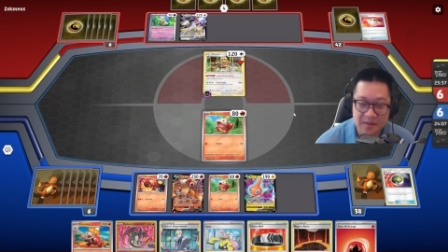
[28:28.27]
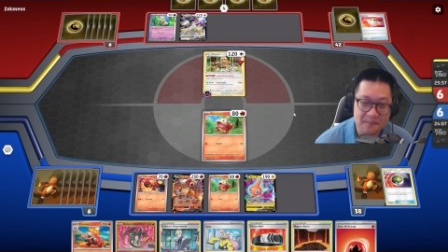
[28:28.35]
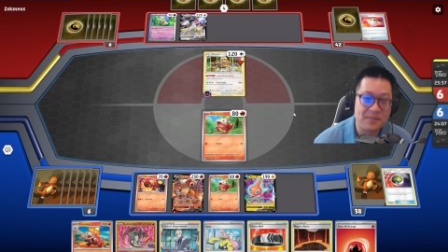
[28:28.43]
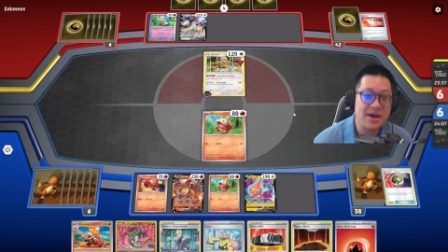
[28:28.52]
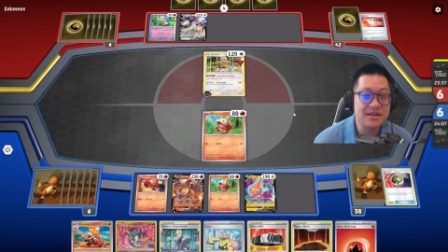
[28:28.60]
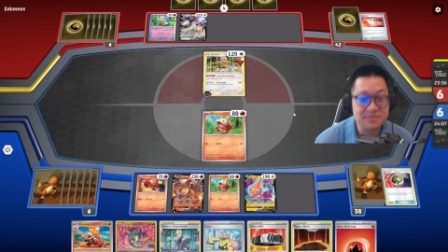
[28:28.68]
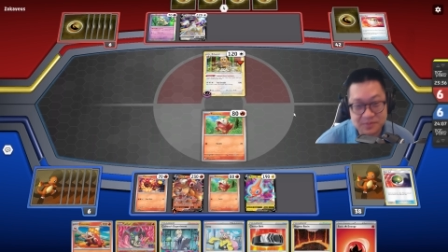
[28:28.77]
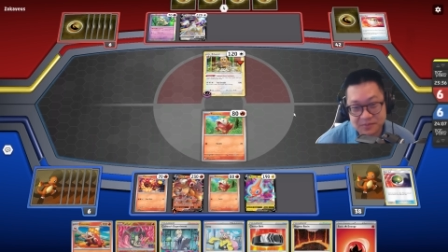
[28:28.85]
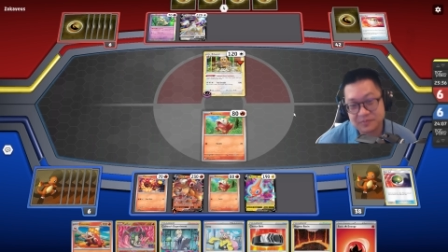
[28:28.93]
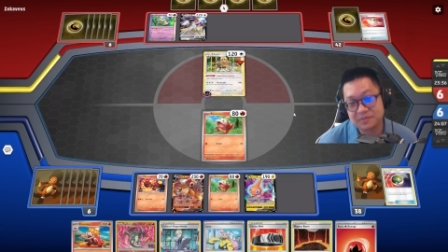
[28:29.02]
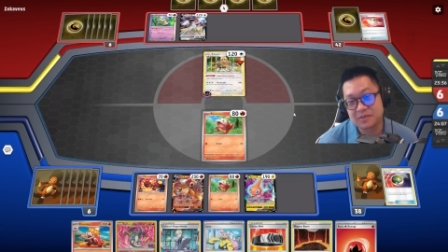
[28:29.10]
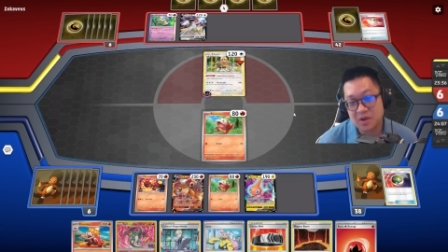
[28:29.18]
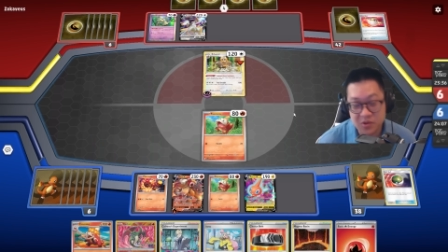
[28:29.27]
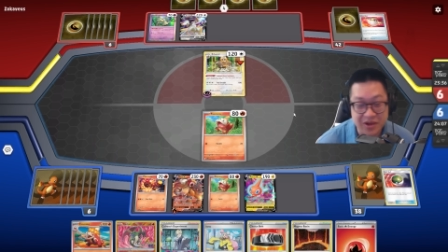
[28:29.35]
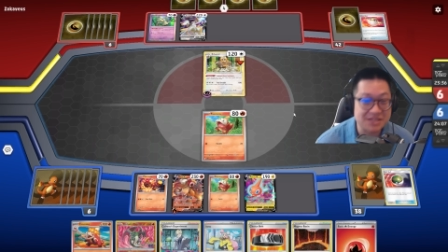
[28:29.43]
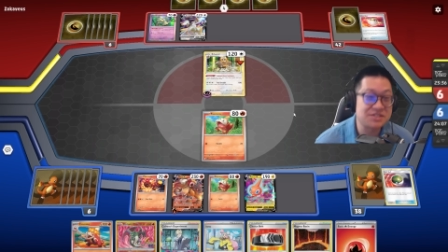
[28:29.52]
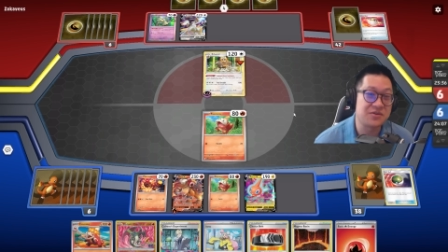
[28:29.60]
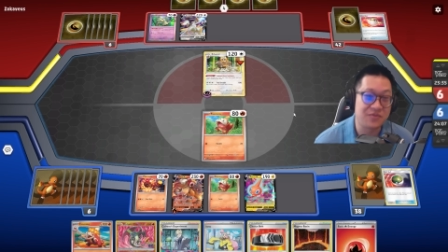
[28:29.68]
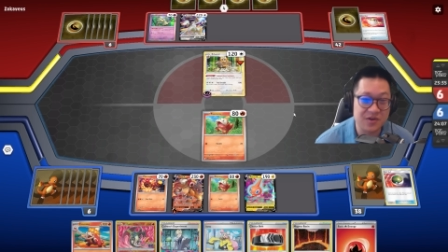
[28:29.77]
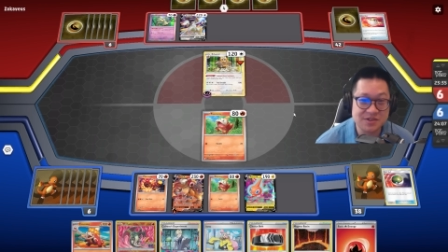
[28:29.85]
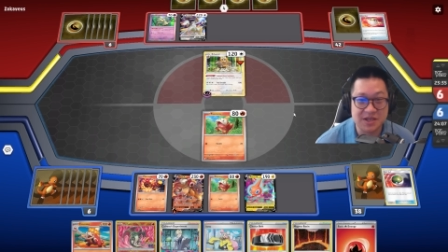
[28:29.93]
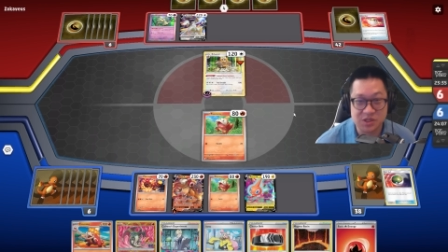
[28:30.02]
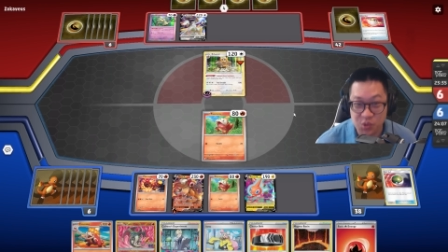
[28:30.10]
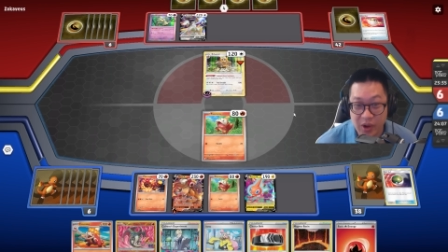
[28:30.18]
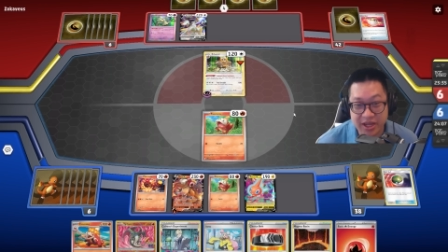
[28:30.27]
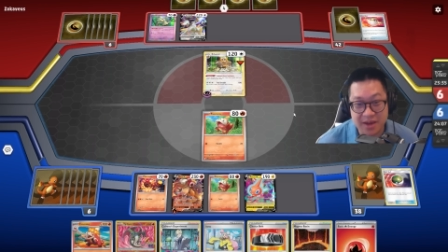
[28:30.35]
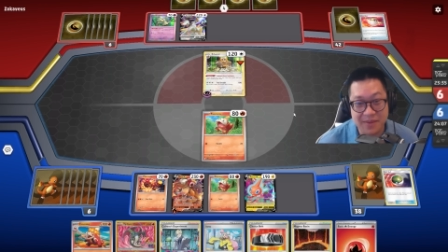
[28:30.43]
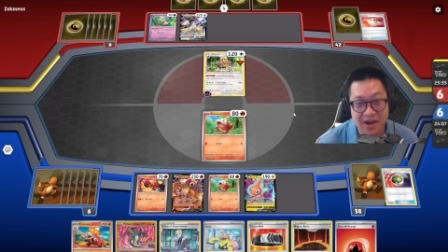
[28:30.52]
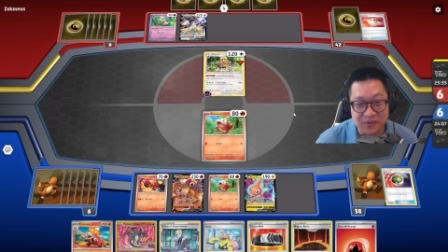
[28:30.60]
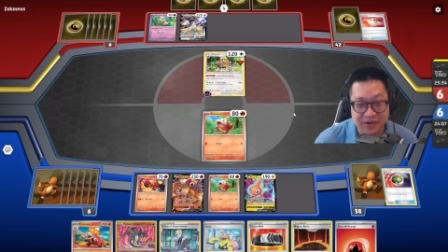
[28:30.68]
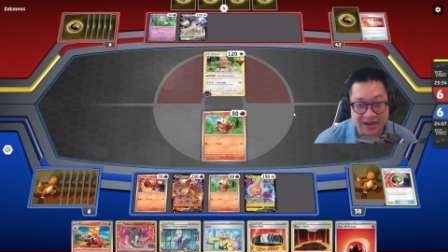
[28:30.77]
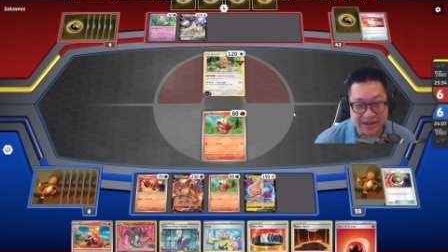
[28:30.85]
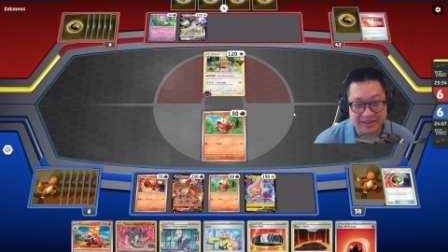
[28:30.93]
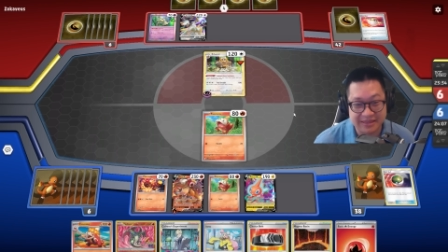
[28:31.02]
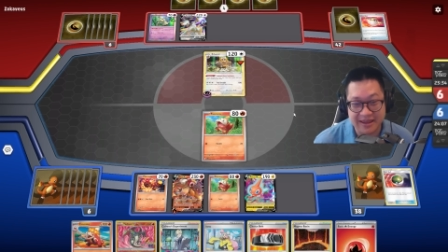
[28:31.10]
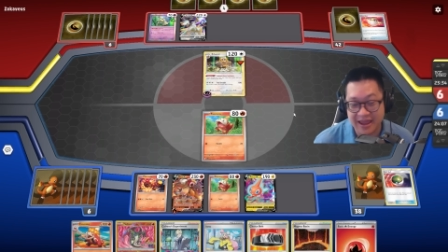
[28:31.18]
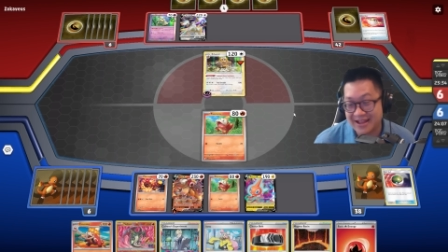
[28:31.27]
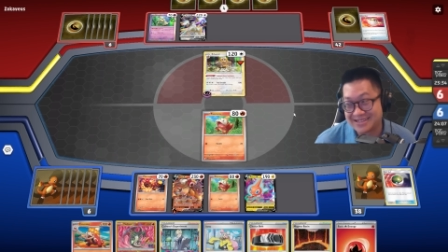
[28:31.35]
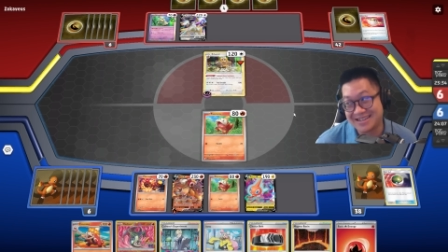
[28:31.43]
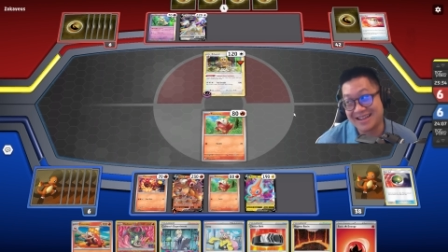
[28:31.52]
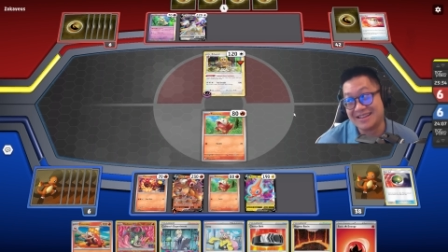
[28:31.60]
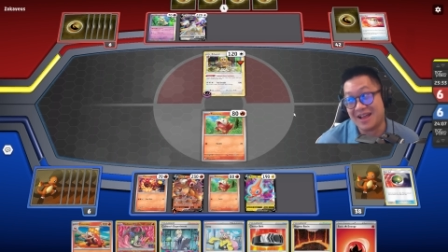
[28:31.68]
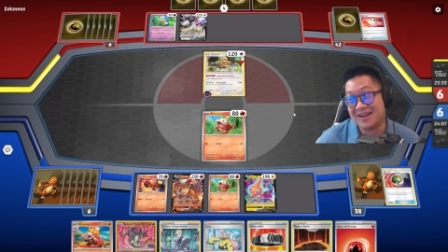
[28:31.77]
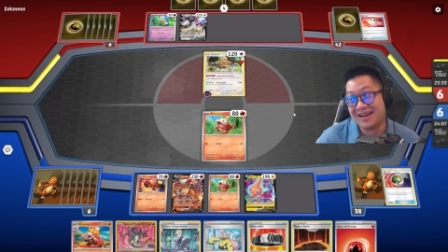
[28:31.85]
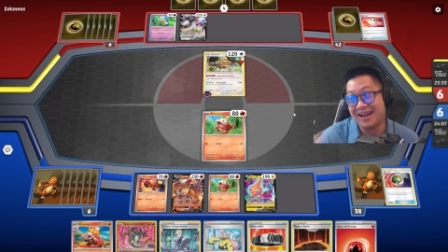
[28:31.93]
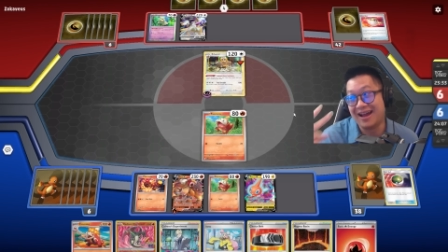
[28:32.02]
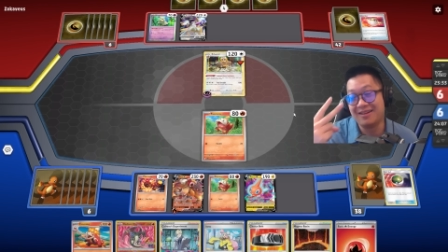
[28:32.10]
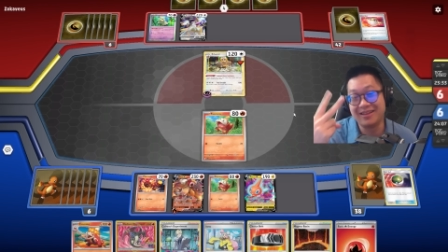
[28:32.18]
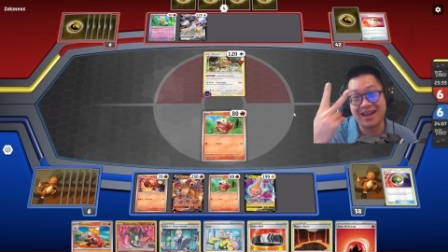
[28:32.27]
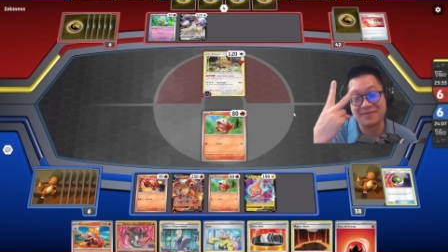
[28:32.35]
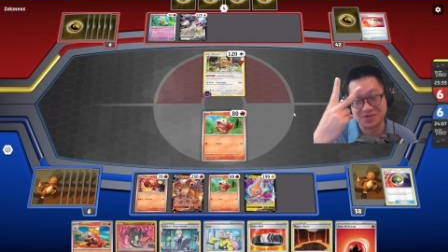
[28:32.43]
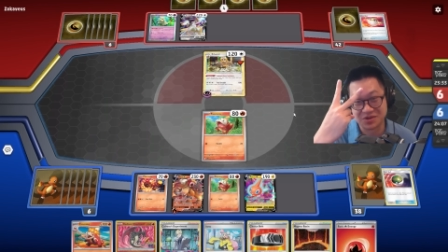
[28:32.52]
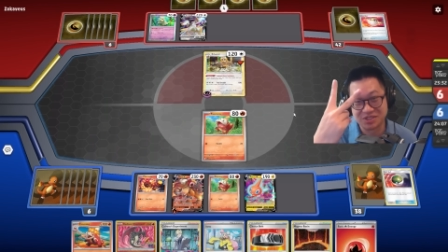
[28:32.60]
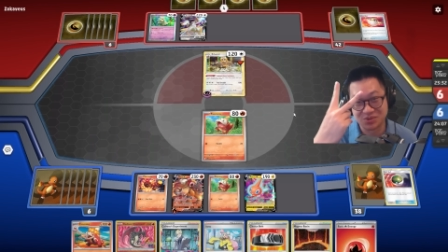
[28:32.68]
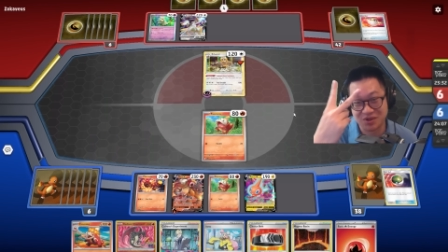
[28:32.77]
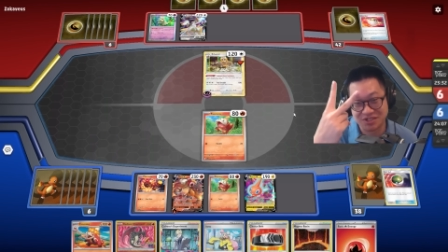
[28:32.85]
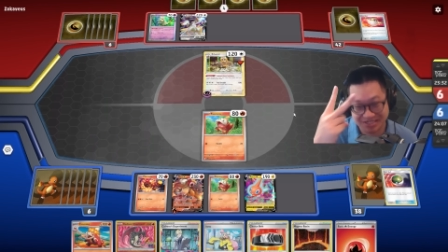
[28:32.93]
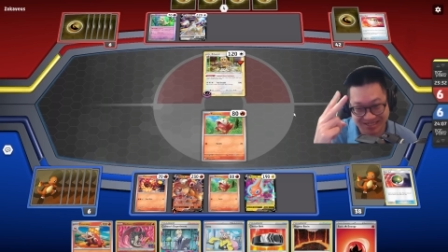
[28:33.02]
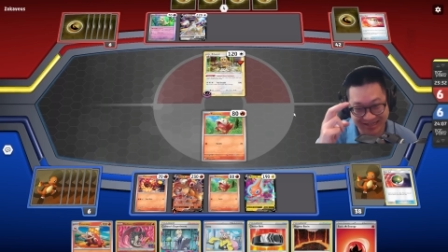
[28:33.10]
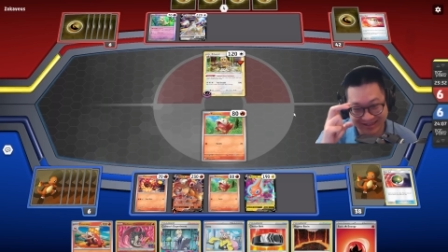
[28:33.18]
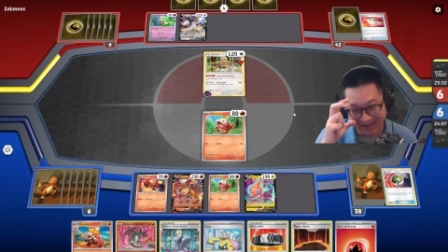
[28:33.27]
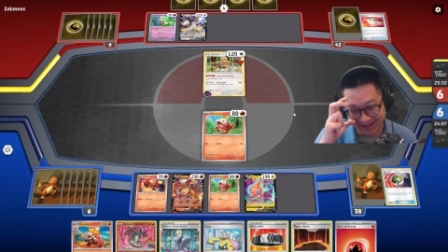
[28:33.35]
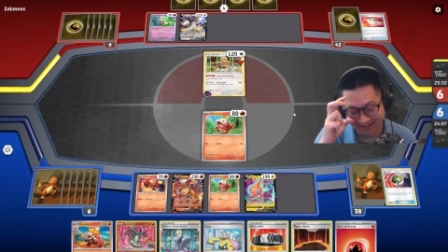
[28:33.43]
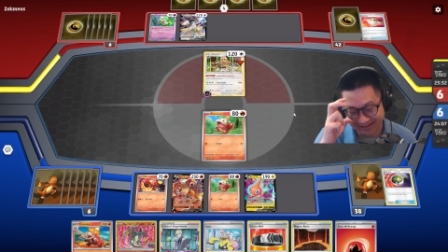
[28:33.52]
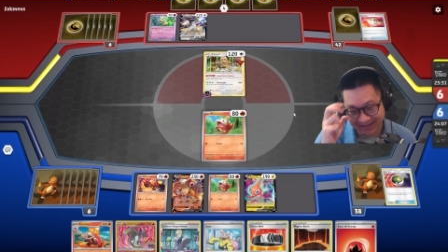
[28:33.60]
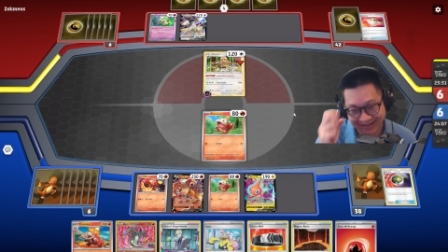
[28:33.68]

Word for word: But who gets the first hit? Do I come out and get the Entei? I only have two switches in the deck.